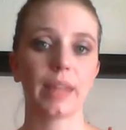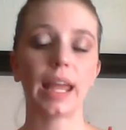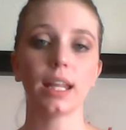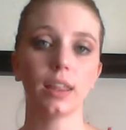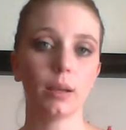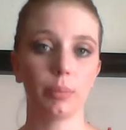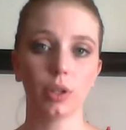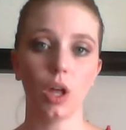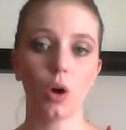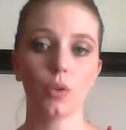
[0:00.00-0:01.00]
anything
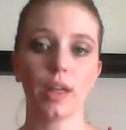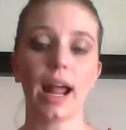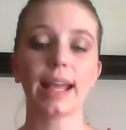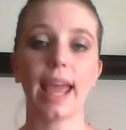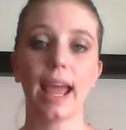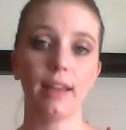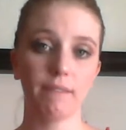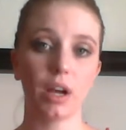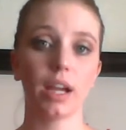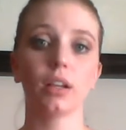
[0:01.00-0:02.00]
below that I
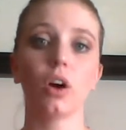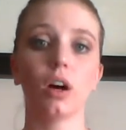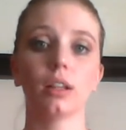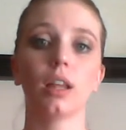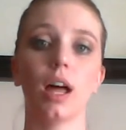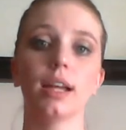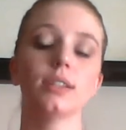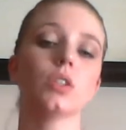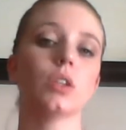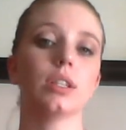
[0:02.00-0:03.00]
can find online,
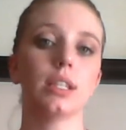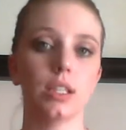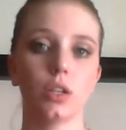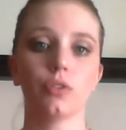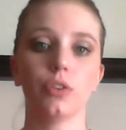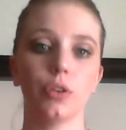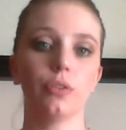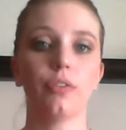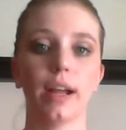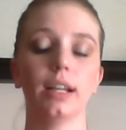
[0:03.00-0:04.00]
so it's easier for you to
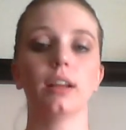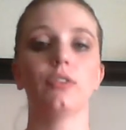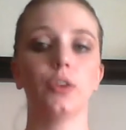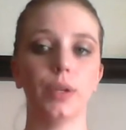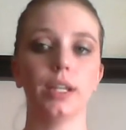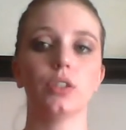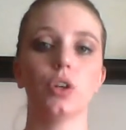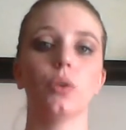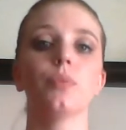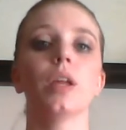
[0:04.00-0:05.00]
find it if you need
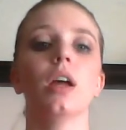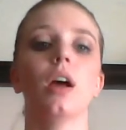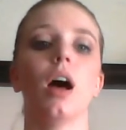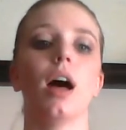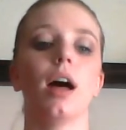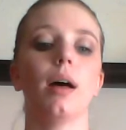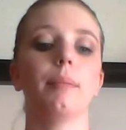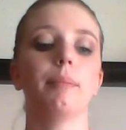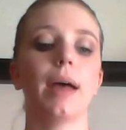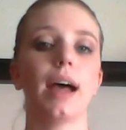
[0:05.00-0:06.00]
to.
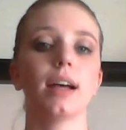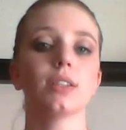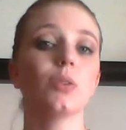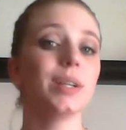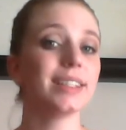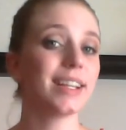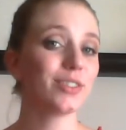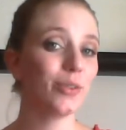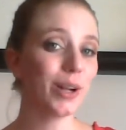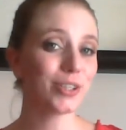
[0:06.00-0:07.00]
As always, thanks
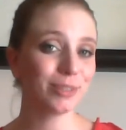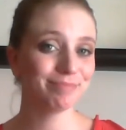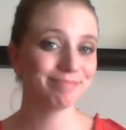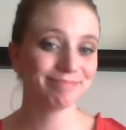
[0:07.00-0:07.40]
for watching.